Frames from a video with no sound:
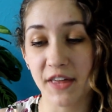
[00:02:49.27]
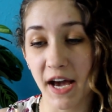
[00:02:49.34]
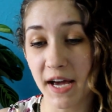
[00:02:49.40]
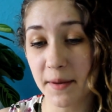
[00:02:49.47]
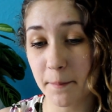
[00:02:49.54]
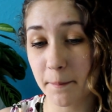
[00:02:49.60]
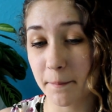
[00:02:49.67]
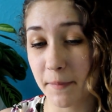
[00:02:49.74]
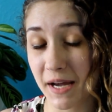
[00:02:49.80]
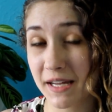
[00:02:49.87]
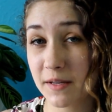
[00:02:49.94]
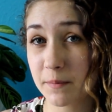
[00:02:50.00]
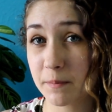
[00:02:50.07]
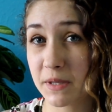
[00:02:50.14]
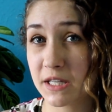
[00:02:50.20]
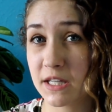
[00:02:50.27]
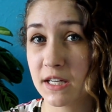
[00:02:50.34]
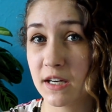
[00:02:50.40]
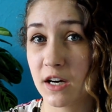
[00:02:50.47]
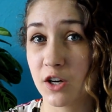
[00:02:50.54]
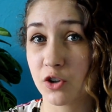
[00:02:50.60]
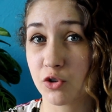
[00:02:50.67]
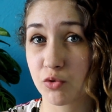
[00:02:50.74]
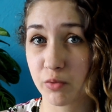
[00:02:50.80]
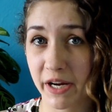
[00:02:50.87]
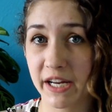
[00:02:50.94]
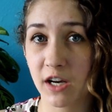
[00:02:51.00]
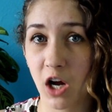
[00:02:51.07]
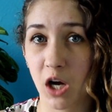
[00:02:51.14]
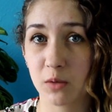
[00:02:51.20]
that might be a
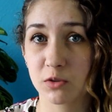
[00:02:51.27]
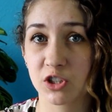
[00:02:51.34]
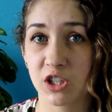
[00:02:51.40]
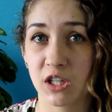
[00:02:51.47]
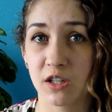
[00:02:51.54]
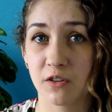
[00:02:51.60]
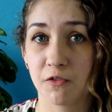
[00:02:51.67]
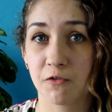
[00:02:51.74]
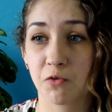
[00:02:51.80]
great option